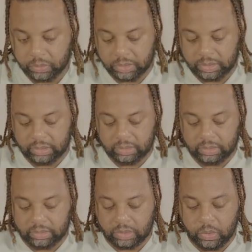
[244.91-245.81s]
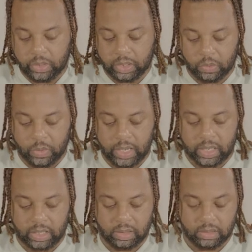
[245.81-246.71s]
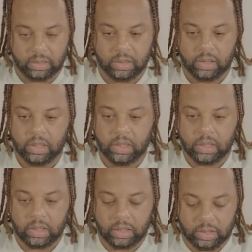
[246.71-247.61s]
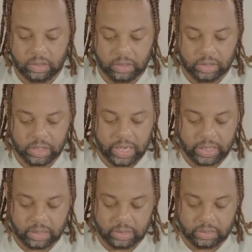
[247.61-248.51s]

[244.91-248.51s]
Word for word: was stowing away in the jacket.